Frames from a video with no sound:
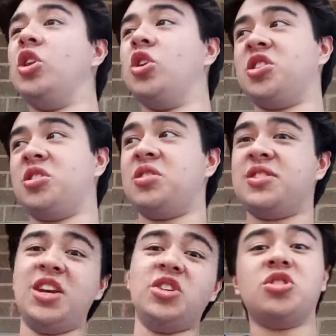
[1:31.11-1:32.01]
you, you
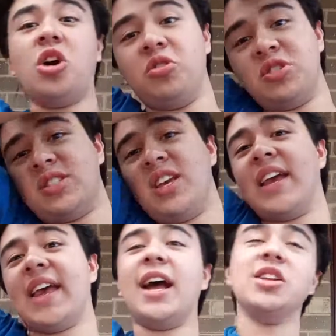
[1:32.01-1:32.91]
see a dog, you see a
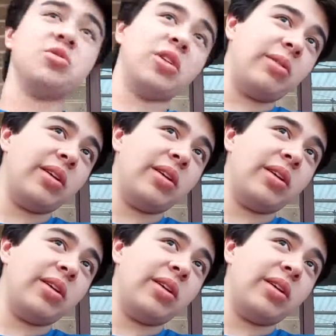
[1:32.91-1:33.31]
cat running